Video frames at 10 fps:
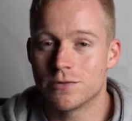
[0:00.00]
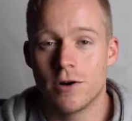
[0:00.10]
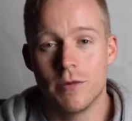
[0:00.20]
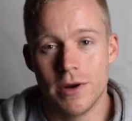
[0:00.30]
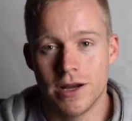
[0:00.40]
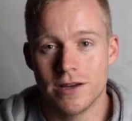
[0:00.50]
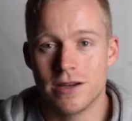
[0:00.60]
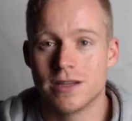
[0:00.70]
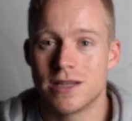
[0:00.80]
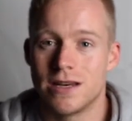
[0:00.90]
as well, being
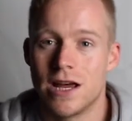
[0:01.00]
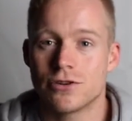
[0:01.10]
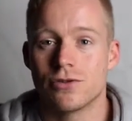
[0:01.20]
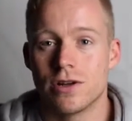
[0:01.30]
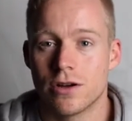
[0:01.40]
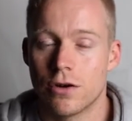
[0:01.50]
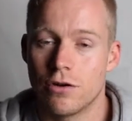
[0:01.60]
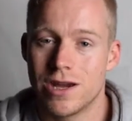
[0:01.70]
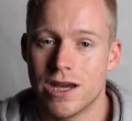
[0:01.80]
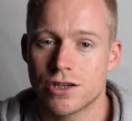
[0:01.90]
it is a naturally
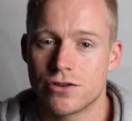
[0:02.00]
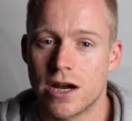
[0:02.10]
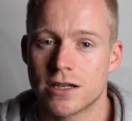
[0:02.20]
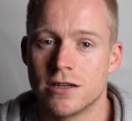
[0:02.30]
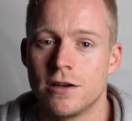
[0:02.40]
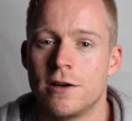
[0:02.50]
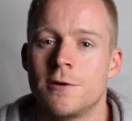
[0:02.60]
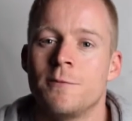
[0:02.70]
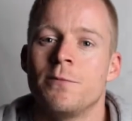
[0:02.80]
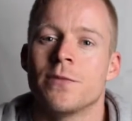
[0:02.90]
occurring extract.
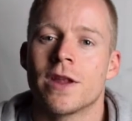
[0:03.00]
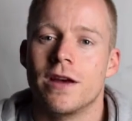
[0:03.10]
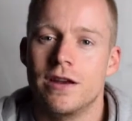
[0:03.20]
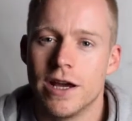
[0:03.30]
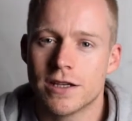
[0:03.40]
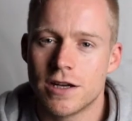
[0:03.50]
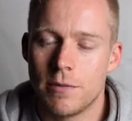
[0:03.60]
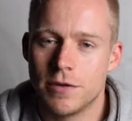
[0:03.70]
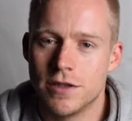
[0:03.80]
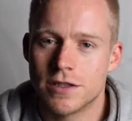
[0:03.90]
Next
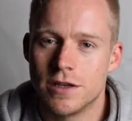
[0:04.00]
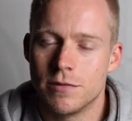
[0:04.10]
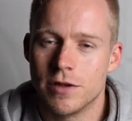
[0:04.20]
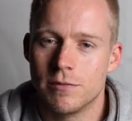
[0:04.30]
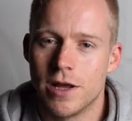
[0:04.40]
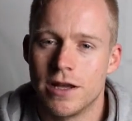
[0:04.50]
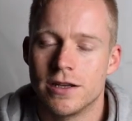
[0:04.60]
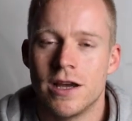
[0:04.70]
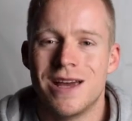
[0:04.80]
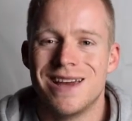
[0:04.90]
up in this stimulant
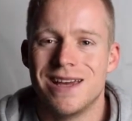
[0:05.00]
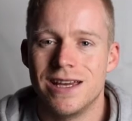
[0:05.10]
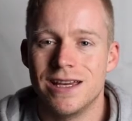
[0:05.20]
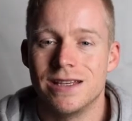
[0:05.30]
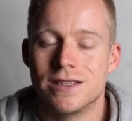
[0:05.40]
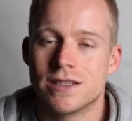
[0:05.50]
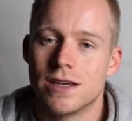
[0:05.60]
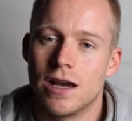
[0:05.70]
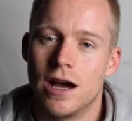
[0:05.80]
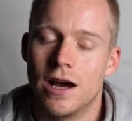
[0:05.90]
blend
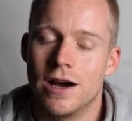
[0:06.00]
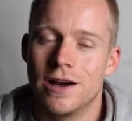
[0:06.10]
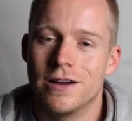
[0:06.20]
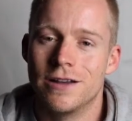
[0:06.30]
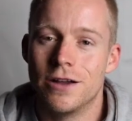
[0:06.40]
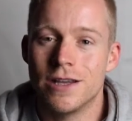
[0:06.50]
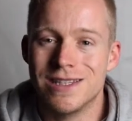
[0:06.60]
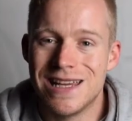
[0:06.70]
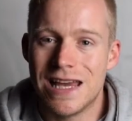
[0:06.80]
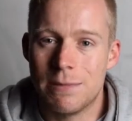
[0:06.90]
is
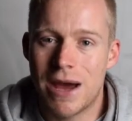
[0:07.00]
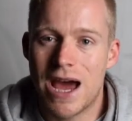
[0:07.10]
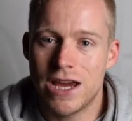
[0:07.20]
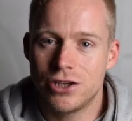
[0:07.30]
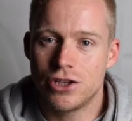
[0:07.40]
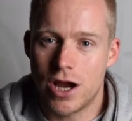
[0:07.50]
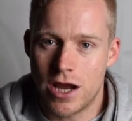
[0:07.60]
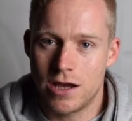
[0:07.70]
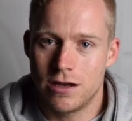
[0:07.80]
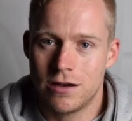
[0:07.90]

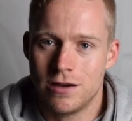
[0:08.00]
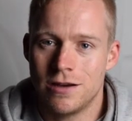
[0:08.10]
DMHA.